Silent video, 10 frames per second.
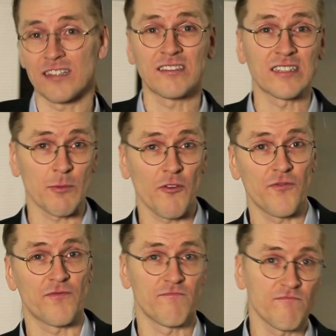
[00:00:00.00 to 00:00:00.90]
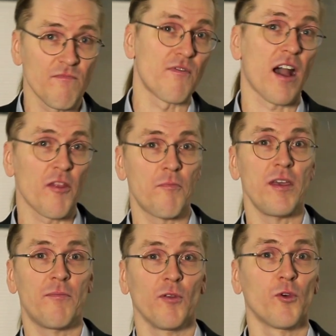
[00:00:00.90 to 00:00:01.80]
that some of the other
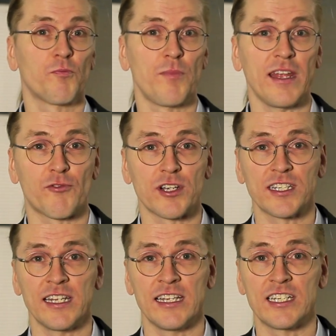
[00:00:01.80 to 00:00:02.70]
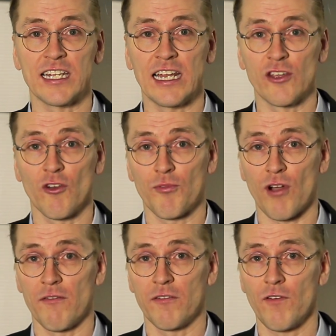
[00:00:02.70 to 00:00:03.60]
people would be interested in stealing your
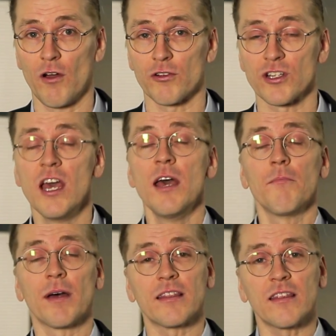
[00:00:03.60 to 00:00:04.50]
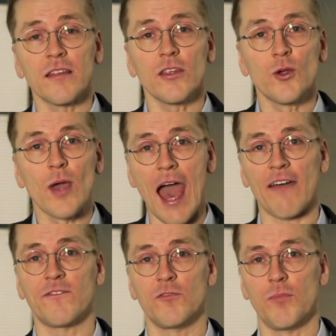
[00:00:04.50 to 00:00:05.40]
private photos. But you
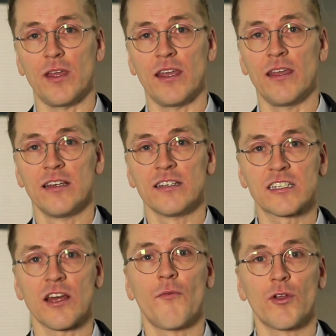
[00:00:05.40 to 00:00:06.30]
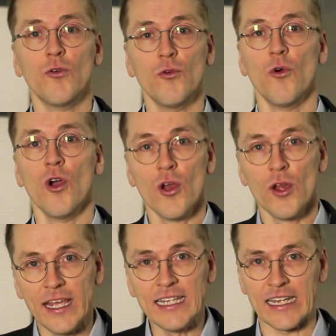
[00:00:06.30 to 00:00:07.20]
have to be someone who
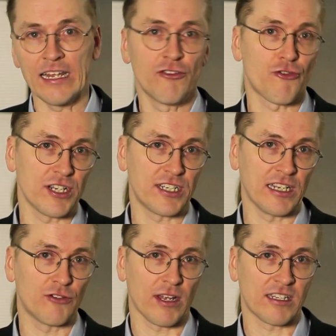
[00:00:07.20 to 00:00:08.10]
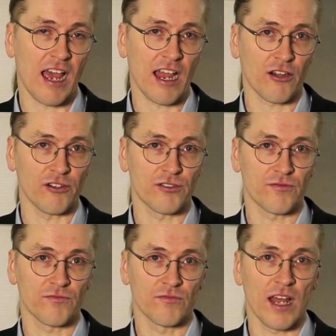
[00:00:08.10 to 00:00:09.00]
is interesting to attackers.
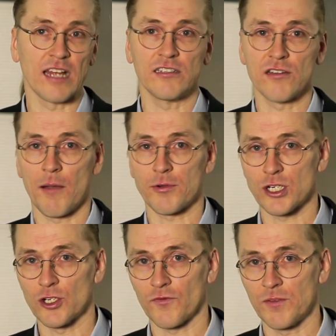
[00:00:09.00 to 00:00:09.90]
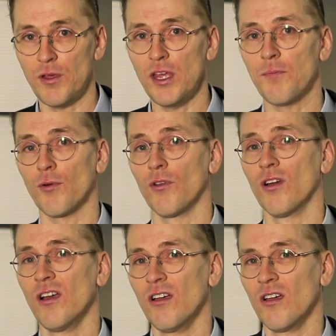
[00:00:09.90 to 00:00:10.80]
99% of the people
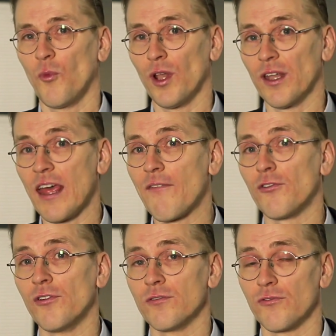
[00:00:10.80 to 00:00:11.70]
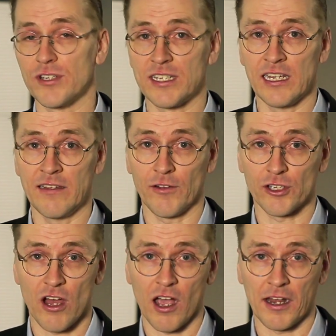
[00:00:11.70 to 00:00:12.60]
will never receive a
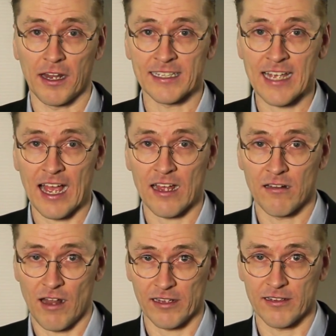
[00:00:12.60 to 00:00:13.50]
targeted attack like